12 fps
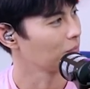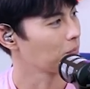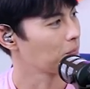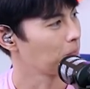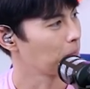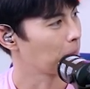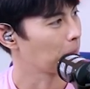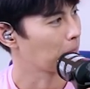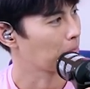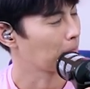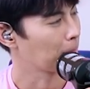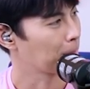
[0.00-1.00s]

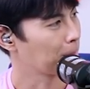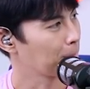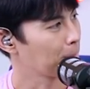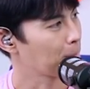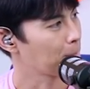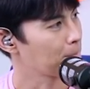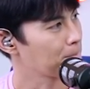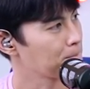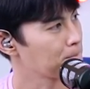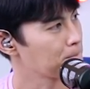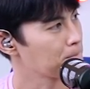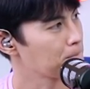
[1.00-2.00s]

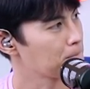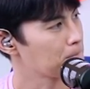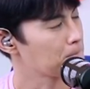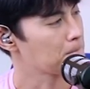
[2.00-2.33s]
No words are spoken by the person on screen.